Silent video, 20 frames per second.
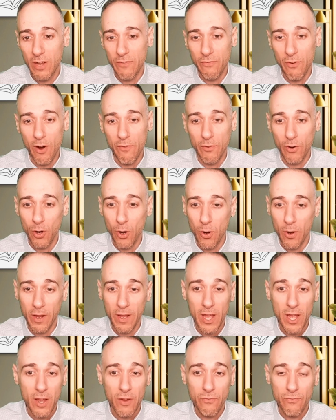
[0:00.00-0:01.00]
not far off
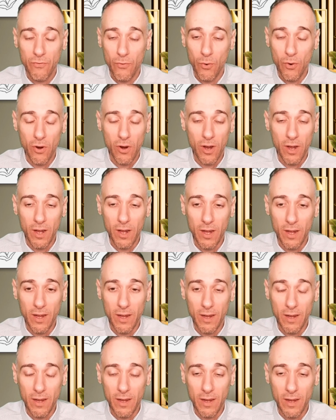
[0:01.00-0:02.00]
occurring for
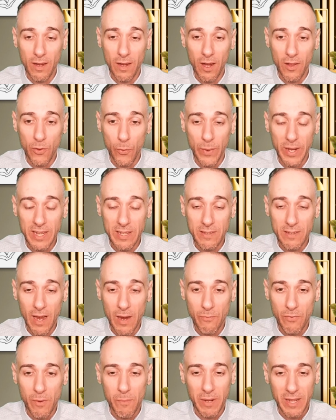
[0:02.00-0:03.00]
on the weekly
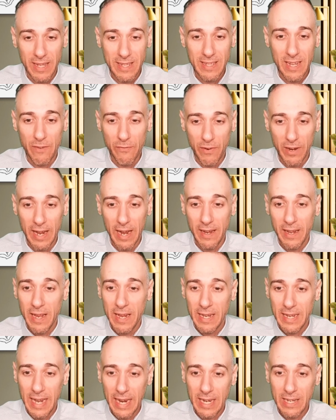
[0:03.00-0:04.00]
time frame. But let's not forget
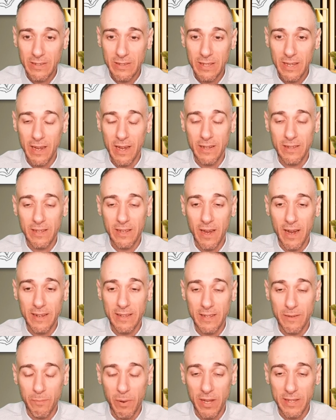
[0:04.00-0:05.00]
negative DI
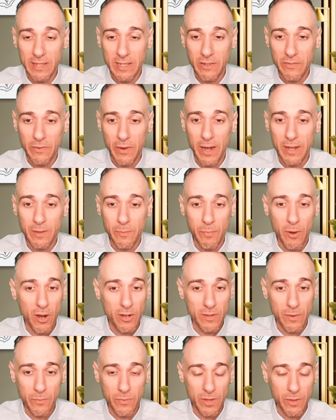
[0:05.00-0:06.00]
to positive DI,
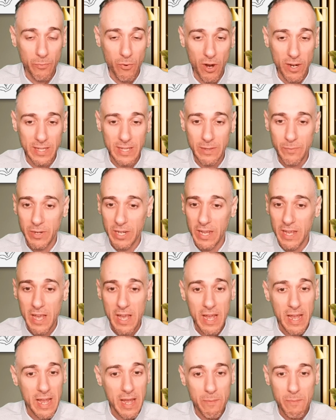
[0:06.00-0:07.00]
the proximity.
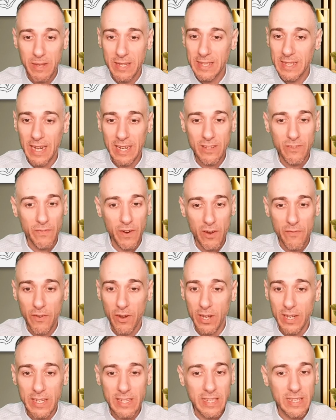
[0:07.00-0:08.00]
It means that it's very,
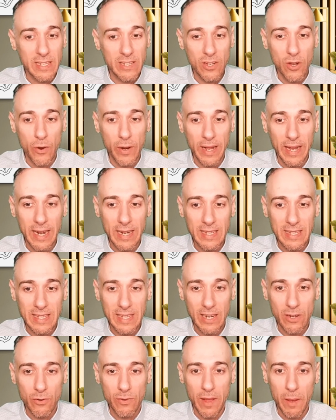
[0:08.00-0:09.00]
very easy to go ahead and get a
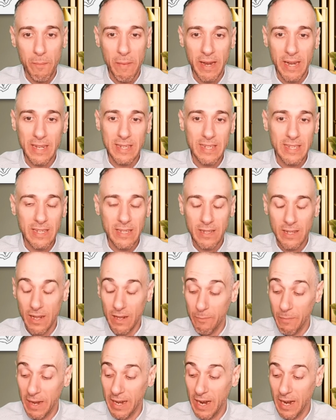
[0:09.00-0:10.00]
signal that may
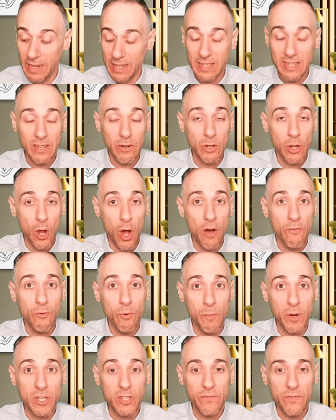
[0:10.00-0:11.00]
not necessarily offer
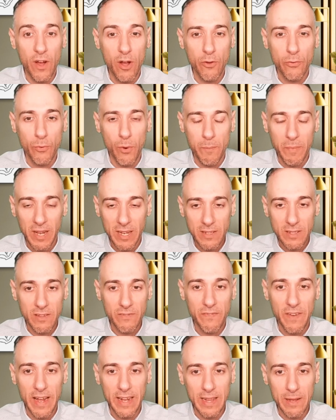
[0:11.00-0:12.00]
much follow through. And because
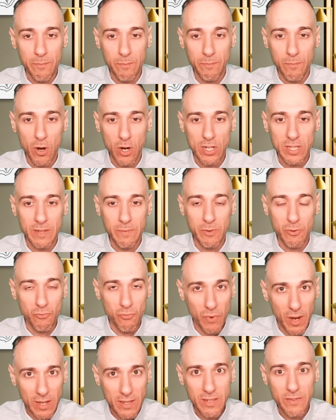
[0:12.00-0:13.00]
of the fact that markets have been
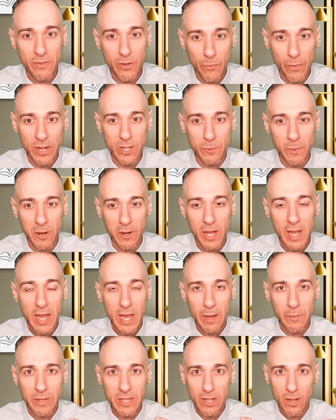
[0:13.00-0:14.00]
relatively range bound,
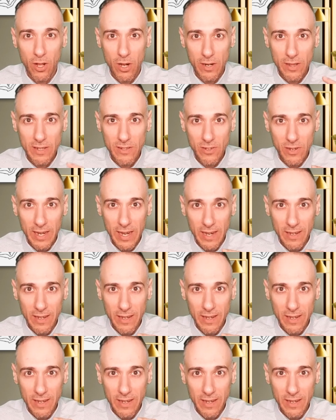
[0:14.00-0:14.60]
it means a lot of these